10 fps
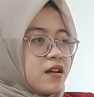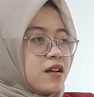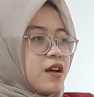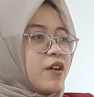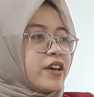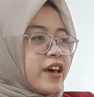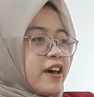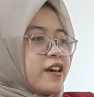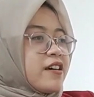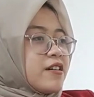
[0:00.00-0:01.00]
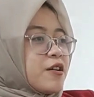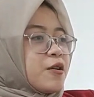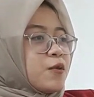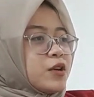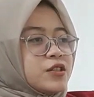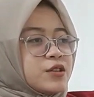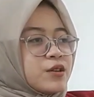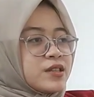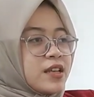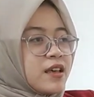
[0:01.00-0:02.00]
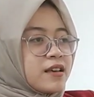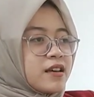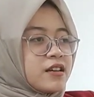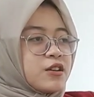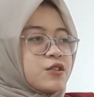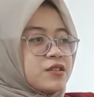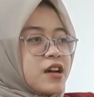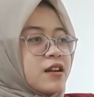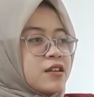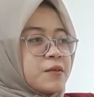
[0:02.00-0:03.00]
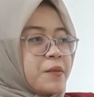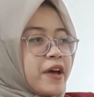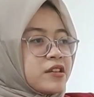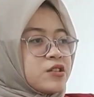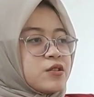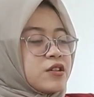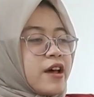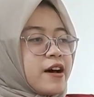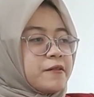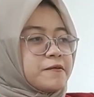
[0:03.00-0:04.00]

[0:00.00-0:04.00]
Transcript: Okay, what do you think a good tailor brand should have?